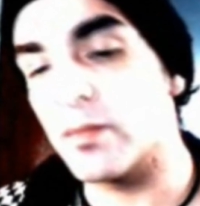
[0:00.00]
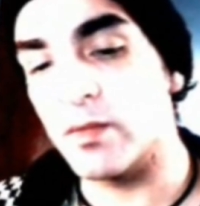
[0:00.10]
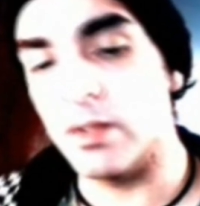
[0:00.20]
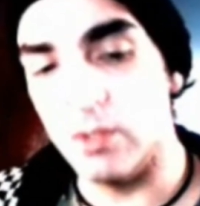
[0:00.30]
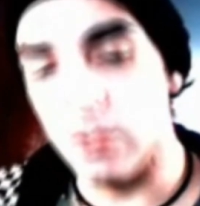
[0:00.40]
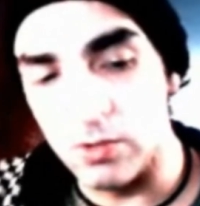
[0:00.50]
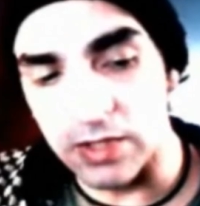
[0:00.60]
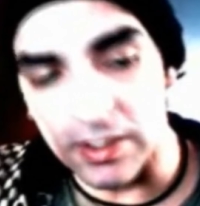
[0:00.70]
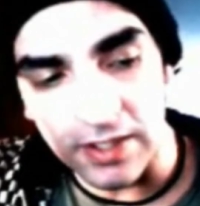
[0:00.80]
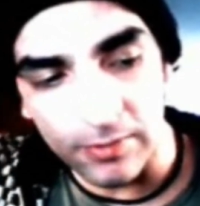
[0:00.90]
Okay, that
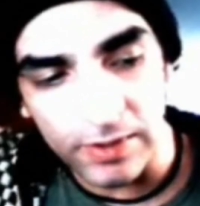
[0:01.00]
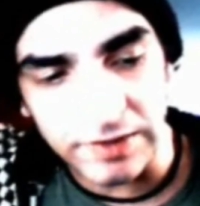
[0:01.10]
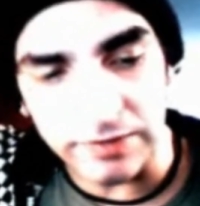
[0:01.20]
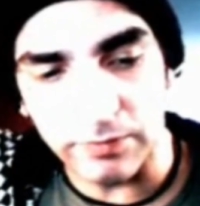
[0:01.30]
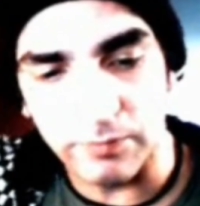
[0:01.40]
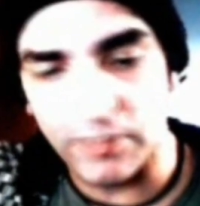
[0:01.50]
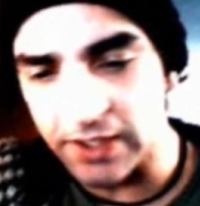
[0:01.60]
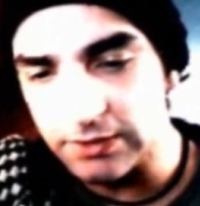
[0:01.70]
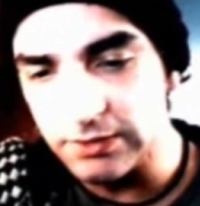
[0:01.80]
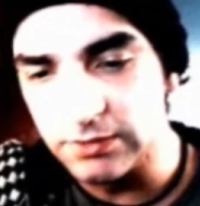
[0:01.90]
was
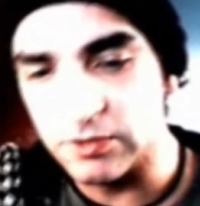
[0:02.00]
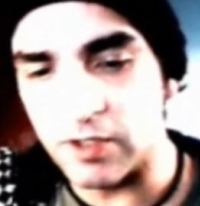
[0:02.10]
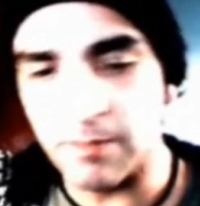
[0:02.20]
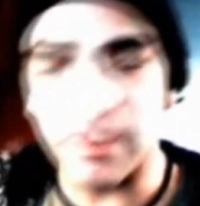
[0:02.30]
fun, Krumbine.